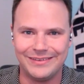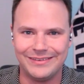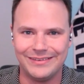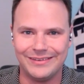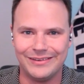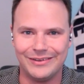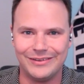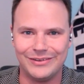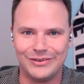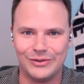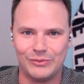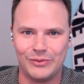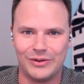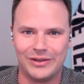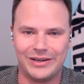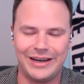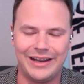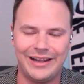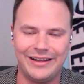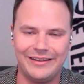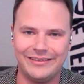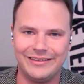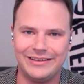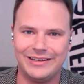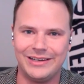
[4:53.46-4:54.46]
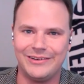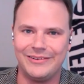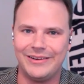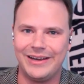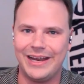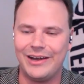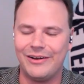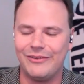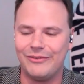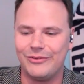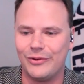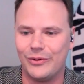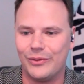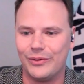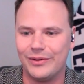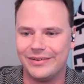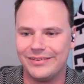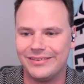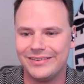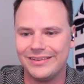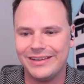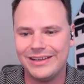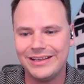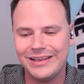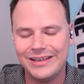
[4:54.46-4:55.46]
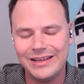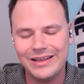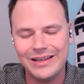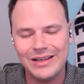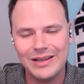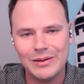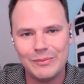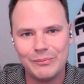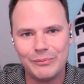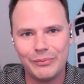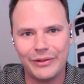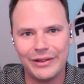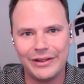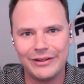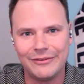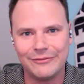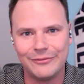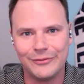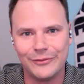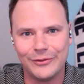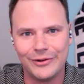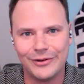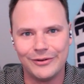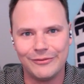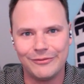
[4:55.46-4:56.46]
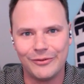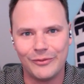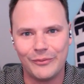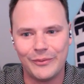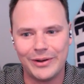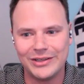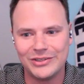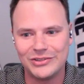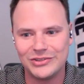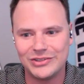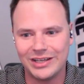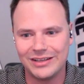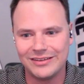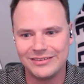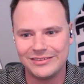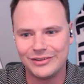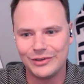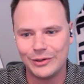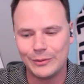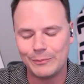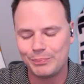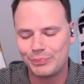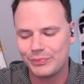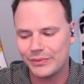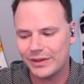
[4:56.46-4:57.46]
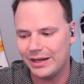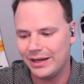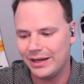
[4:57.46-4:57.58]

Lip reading: to Rhode Island and now of course playing for Westchester.